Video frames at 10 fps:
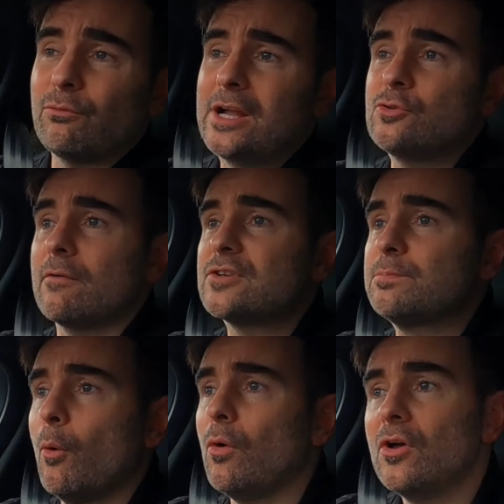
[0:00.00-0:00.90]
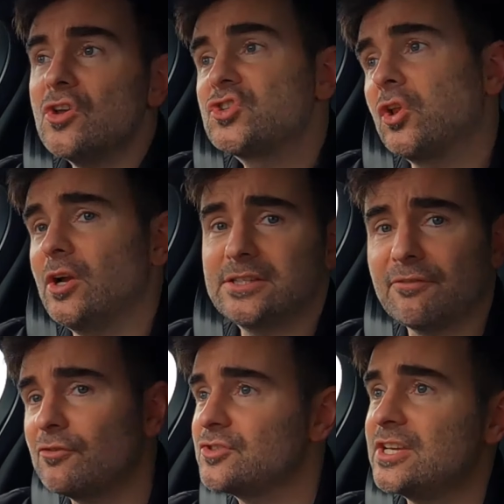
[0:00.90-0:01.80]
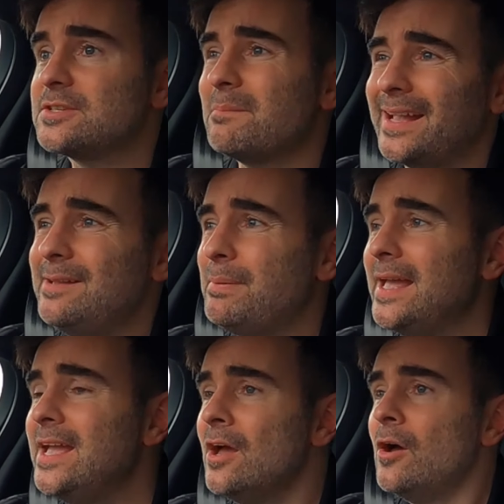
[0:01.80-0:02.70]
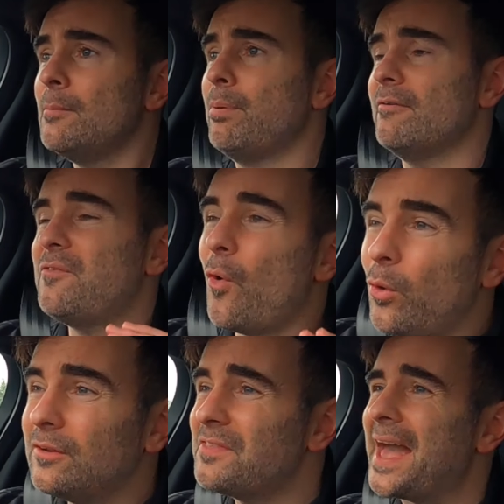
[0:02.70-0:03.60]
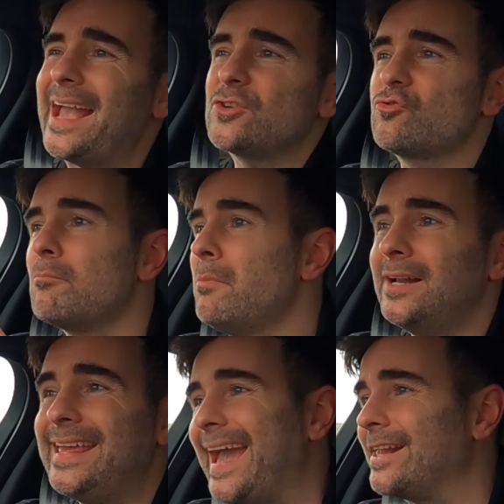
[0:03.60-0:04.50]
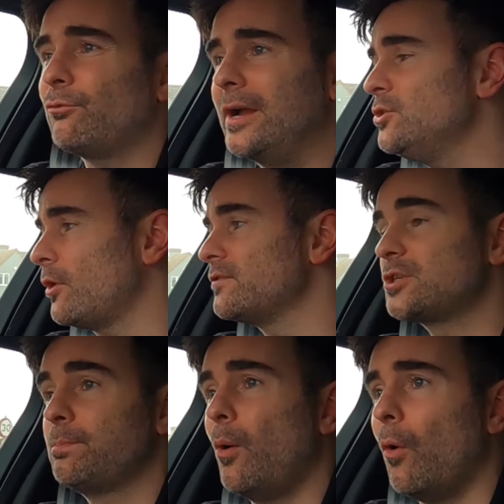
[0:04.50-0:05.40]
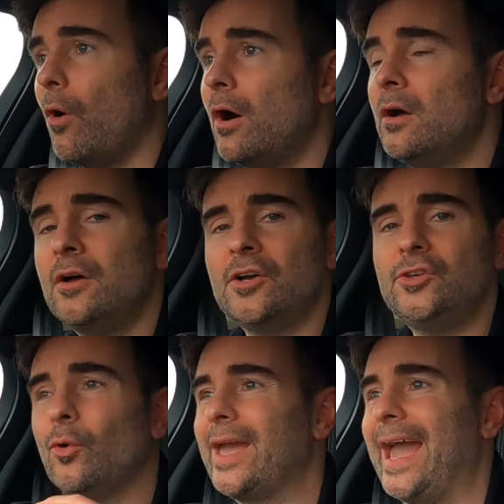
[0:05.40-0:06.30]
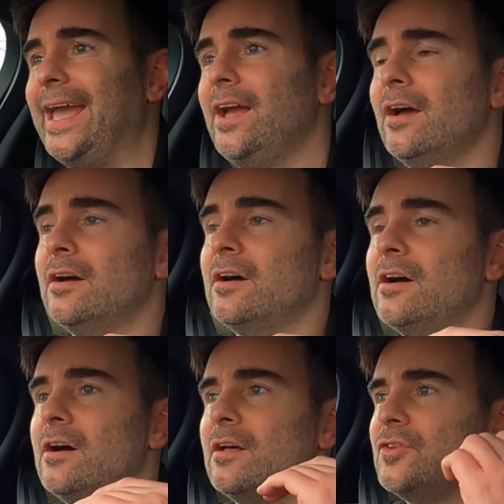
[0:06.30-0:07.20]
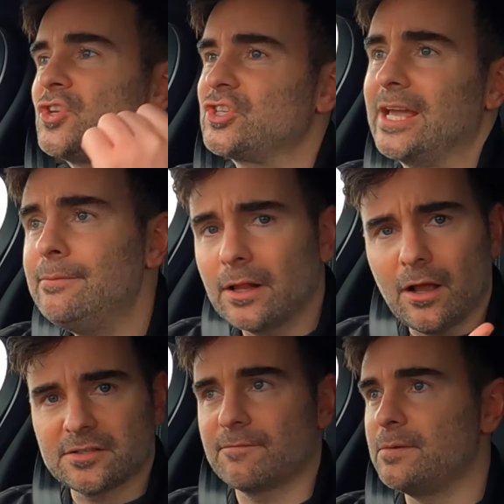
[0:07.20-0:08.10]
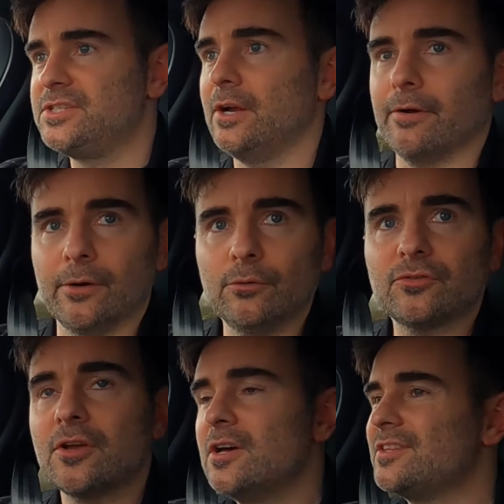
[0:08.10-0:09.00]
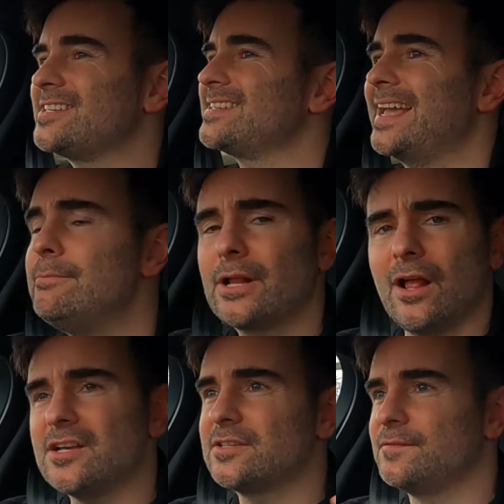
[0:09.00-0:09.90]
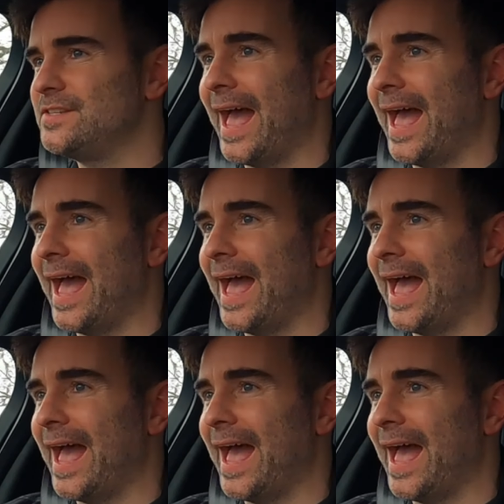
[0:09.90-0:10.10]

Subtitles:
the Range Rover Sport, slight differences maybe, but for all of that extra money getting a Range Rover Sport, you're getting the same class of materials, the same class of